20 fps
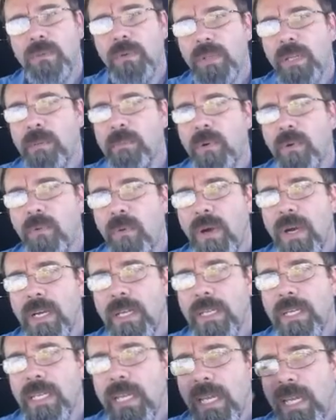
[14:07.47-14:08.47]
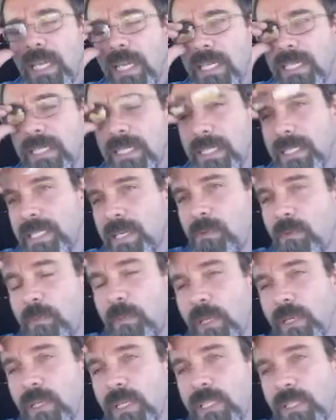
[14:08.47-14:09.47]
Well, number one is that
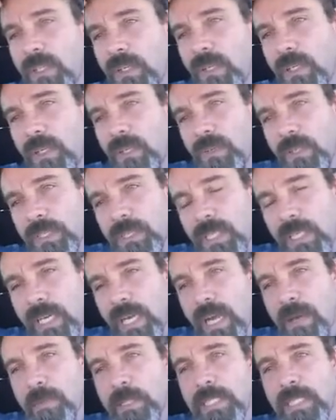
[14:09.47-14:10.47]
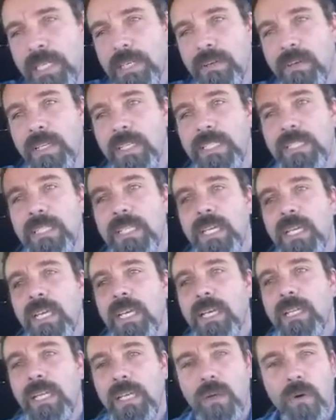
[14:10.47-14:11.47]
when we look at the early Christian commentaries,
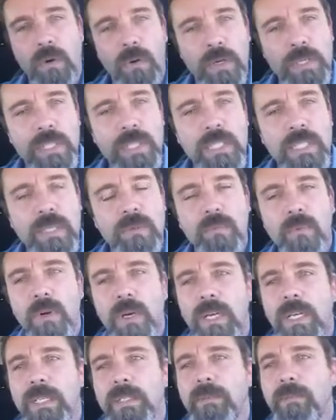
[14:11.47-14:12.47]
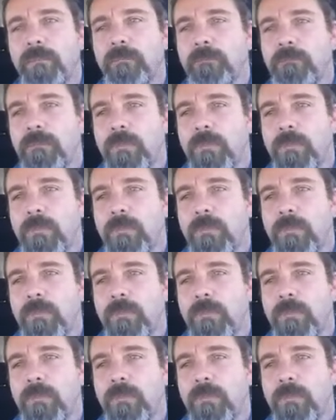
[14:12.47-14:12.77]
like Origen did one,